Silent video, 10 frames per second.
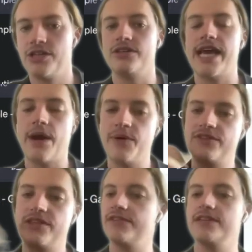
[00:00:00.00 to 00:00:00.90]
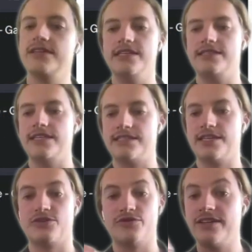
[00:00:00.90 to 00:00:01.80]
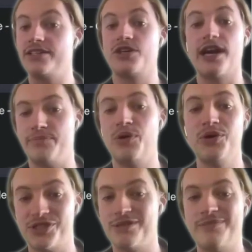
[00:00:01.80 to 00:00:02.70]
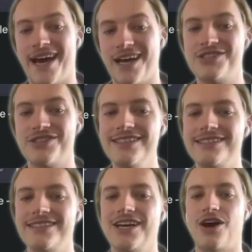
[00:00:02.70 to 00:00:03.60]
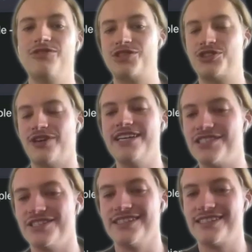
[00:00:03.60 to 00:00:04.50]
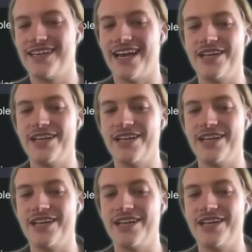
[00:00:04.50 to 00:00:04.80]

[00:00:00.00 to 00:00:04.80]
So now we've given it this, it's going to really try to push the boundaries of strangeness.